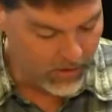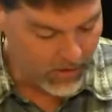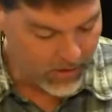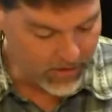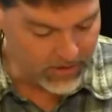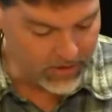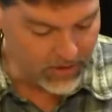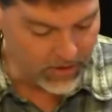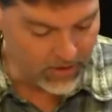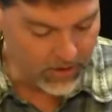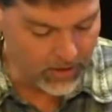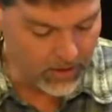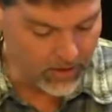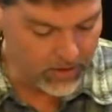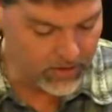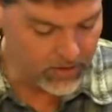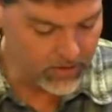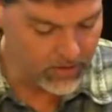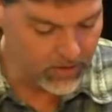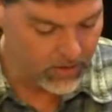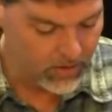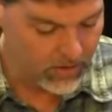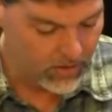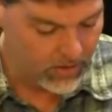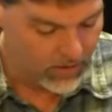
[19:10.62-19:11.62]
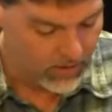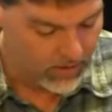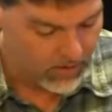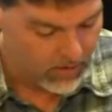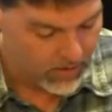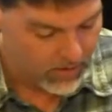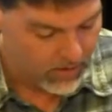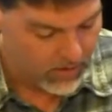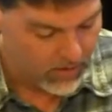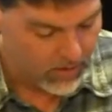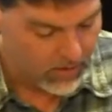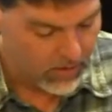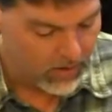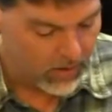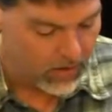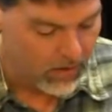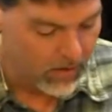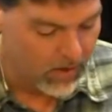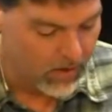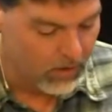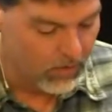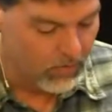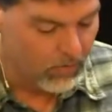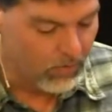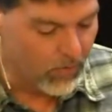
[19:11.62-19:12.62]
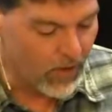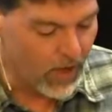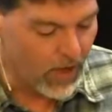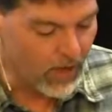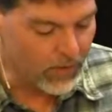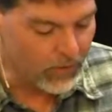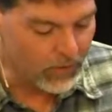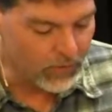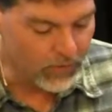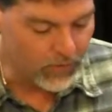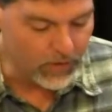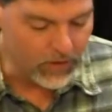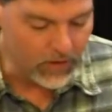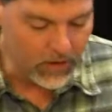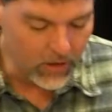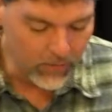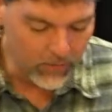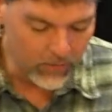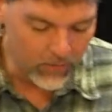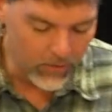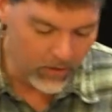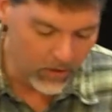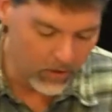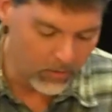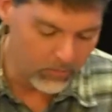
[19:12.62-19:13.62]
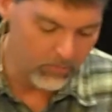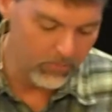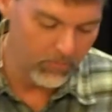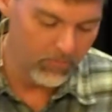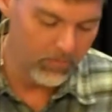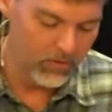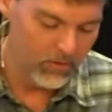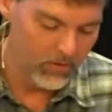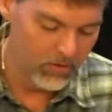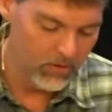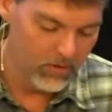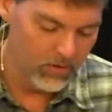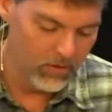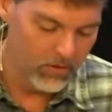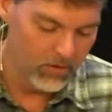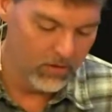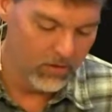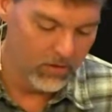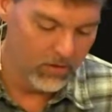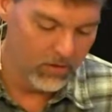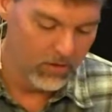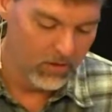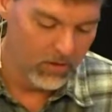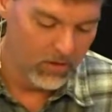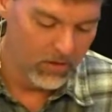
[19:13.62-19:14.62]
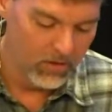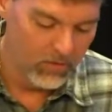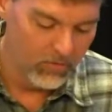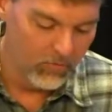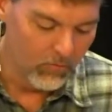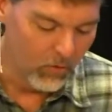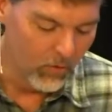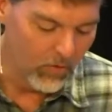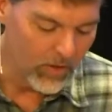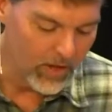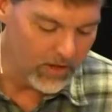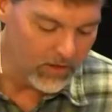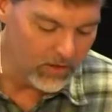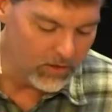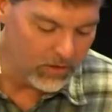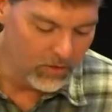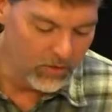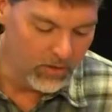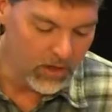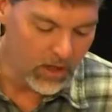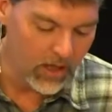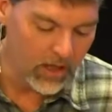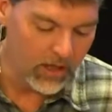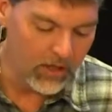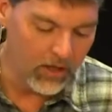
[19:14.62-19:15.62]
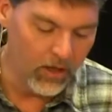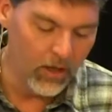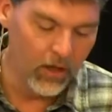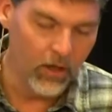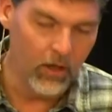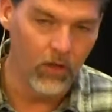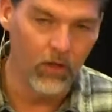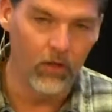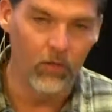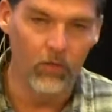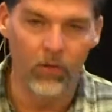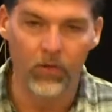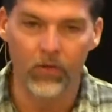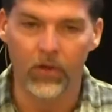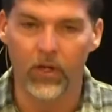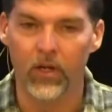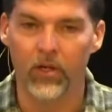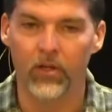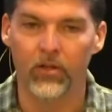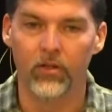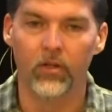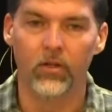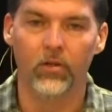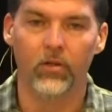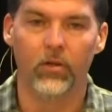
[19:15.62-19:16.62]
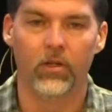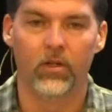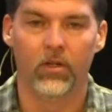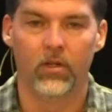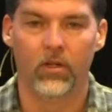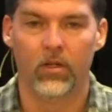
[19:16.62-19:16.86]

He said this Father, forgive them, for they do not know what they are doing.